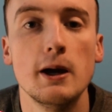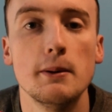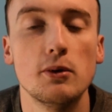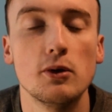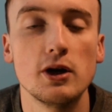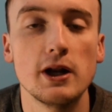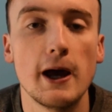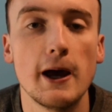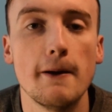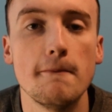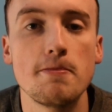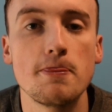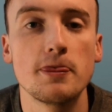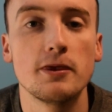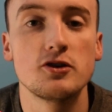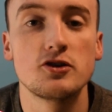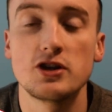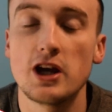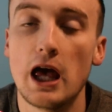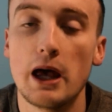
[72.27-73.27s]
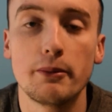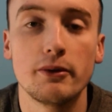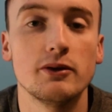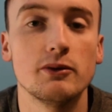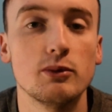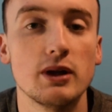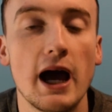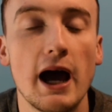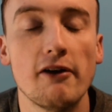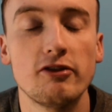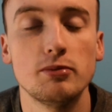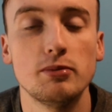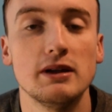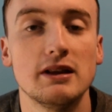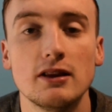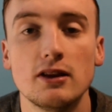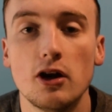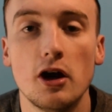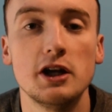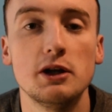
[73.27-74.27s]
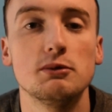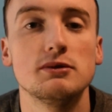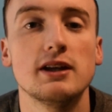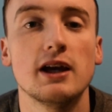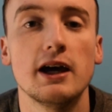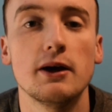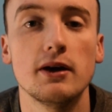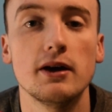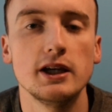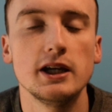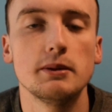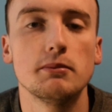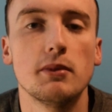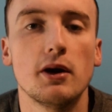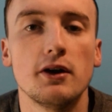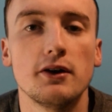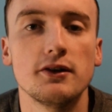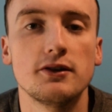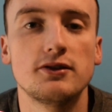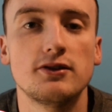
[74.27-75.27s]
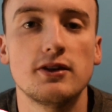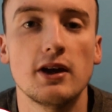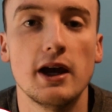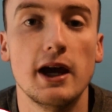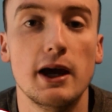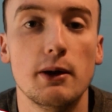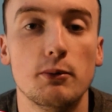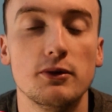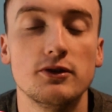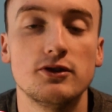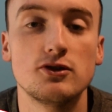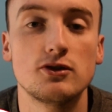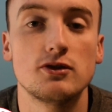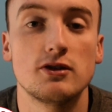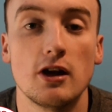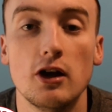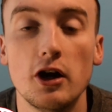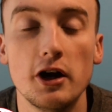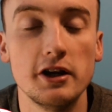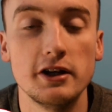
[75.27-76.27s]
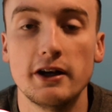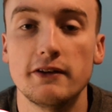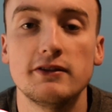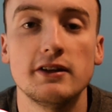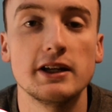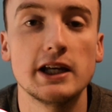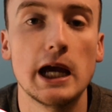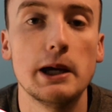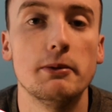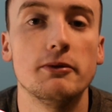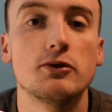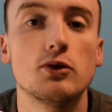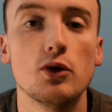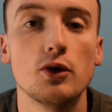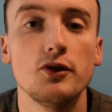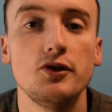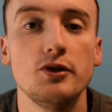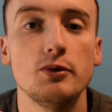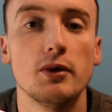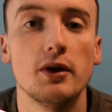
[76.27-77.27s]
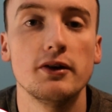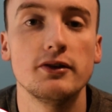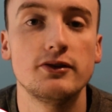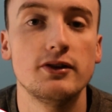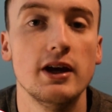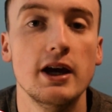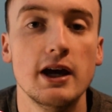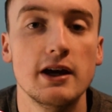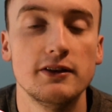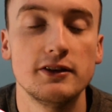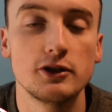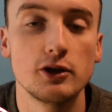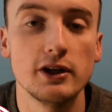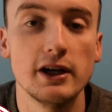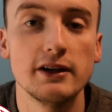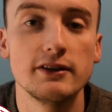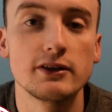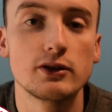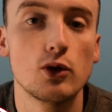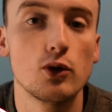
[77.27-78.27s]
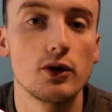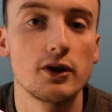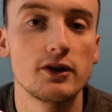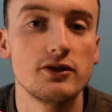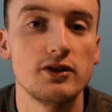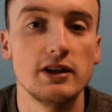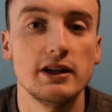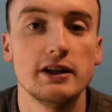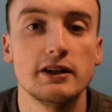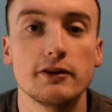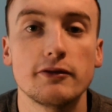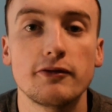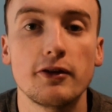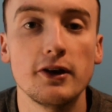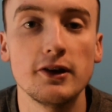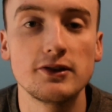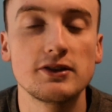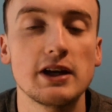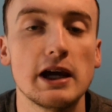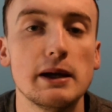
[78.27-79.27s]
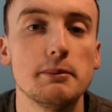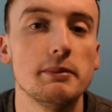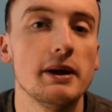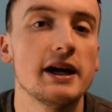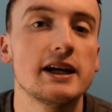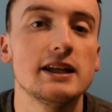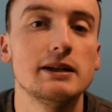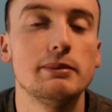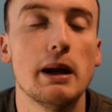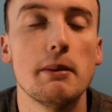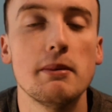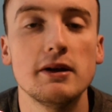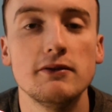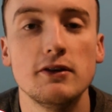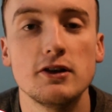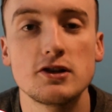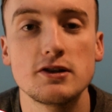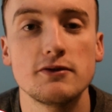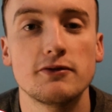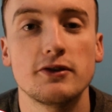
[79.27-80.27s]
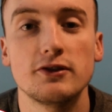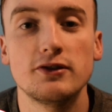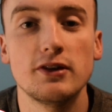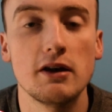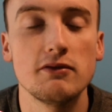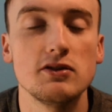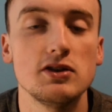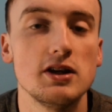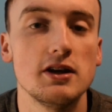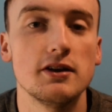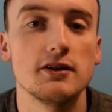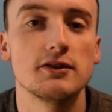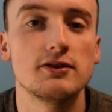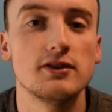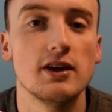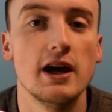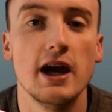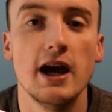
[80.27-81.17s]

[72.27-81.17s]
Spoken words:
But Shelburne will have to be delighted with that. Ian Morris was delighted after the game, of course he was, to go down to Cork City in the first game back in the Premier Division for 7 years,